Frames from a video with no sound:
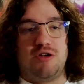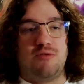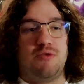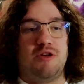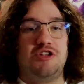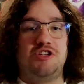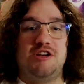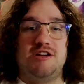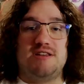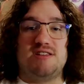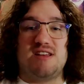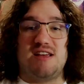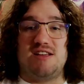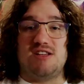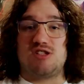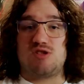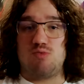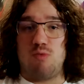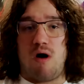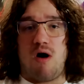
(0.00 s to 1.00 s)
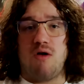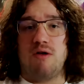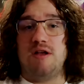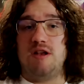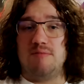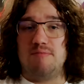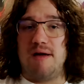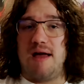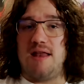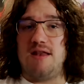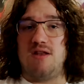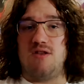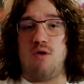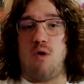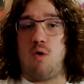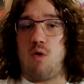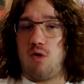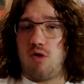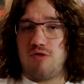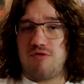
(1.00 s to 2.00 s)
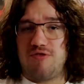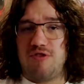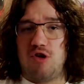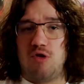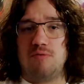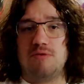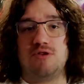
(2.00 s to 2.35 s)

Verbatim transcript: which is a small independent horror film